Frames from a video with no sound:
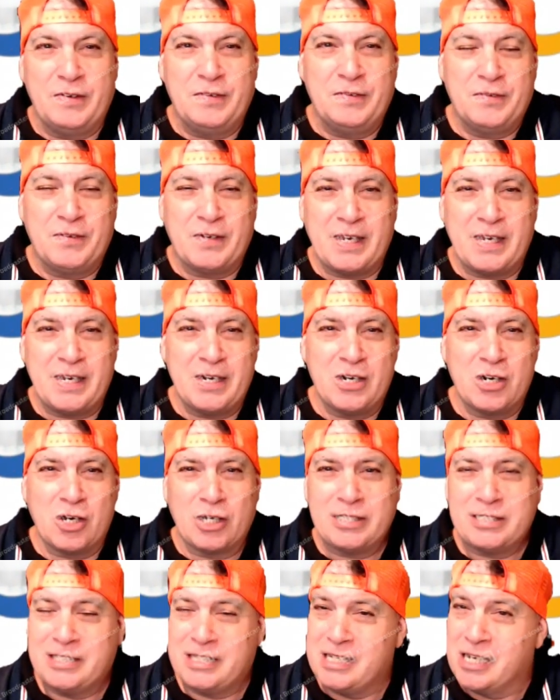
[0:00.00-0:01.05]

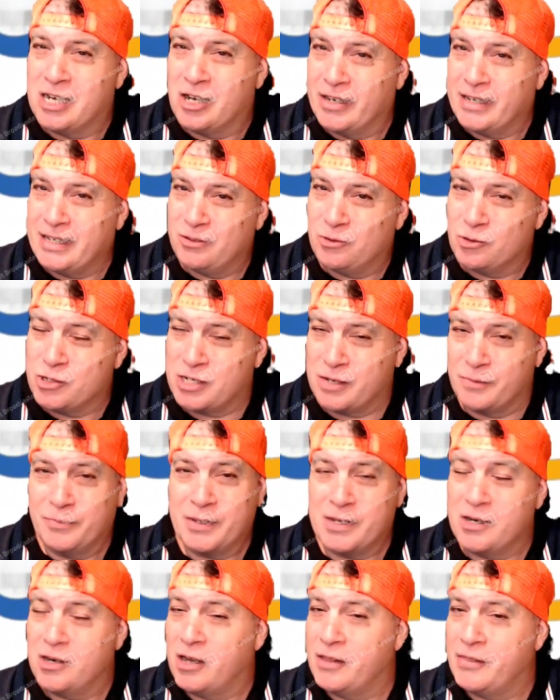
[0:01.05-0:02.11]
$15.99 or
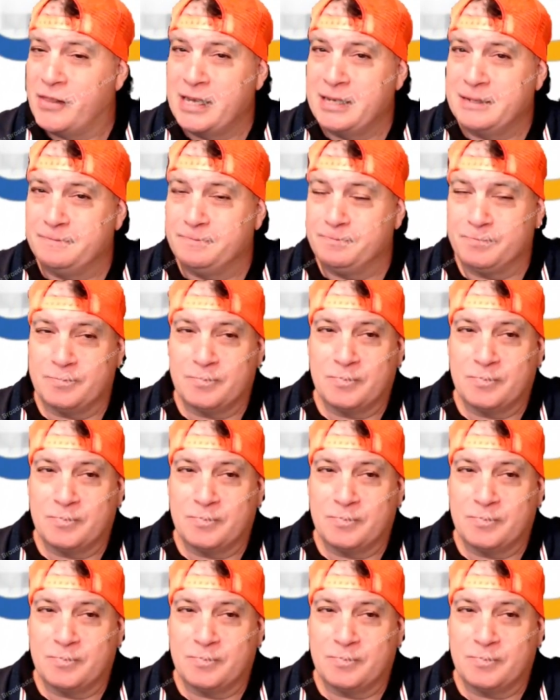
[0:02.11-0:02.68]
something like that.